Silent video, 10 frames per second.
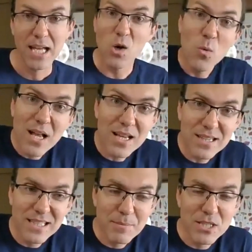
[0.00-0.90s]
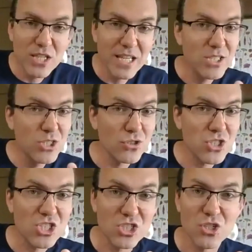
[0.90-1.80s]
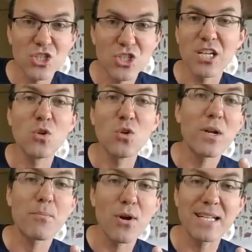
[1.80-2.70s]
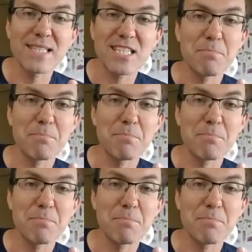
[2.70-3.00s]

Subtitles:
Well, I mean, you're stuck to one process.